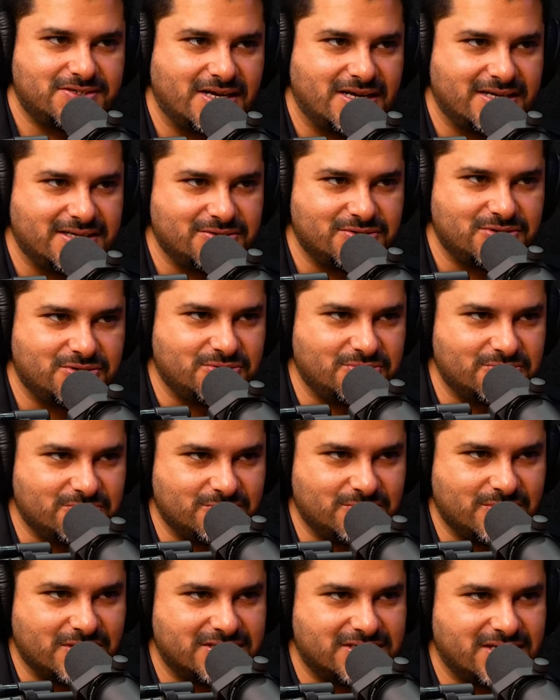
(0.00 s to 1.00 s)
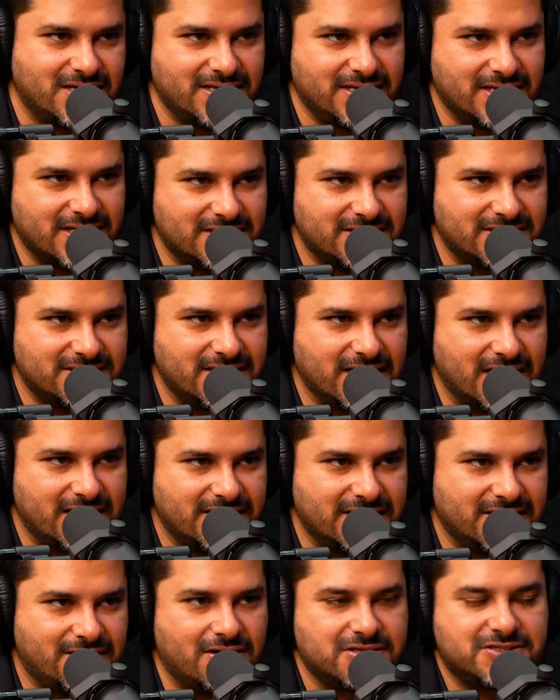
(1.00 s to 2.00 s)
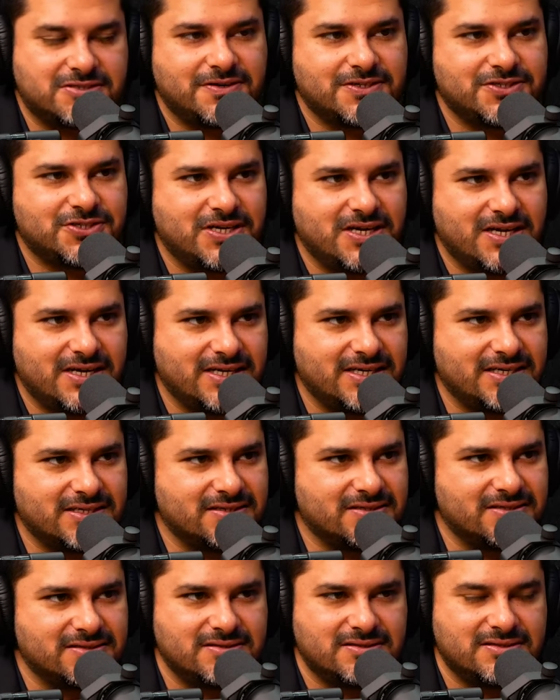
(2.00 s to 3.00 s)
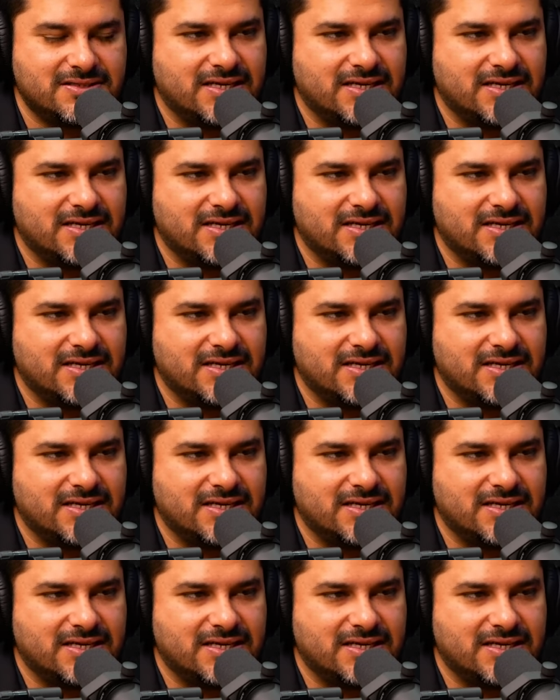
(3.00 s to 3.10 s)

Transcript: I used to uh, study at Delhi College of Engineering and